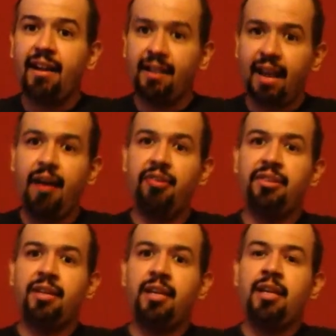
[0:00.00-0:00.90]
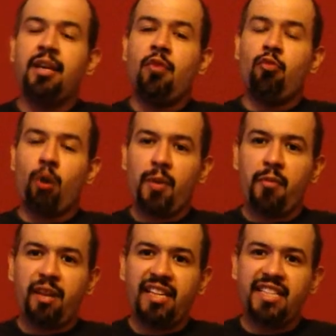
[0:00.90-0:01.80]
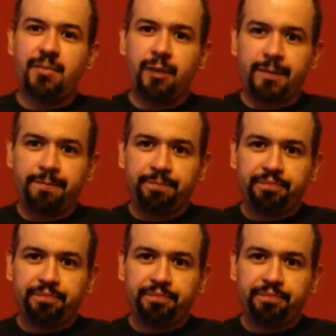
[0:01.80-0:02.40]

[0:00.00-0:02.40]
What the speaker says: allow Roman Reigns to win.